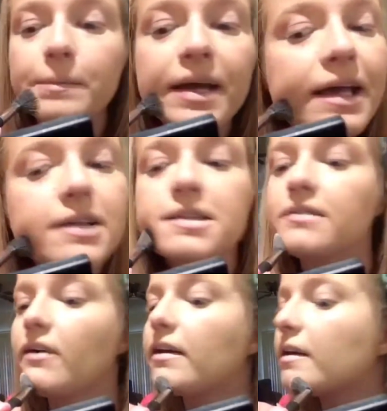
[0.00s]
actually
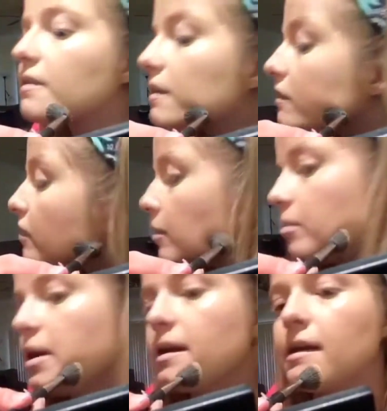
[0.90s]
found out that if I
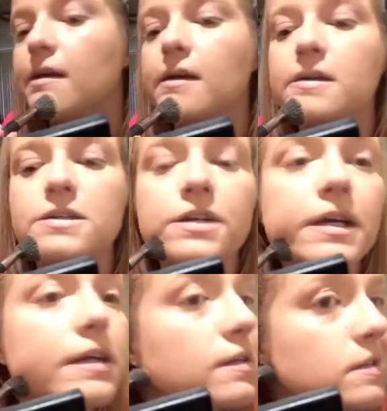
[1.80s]
put extra
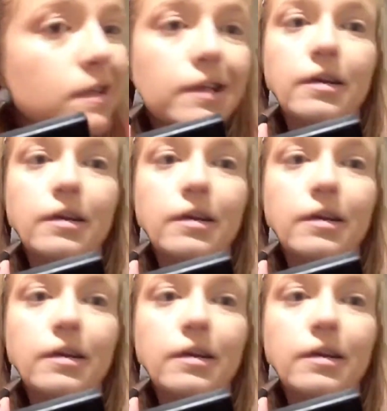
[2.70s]
concealer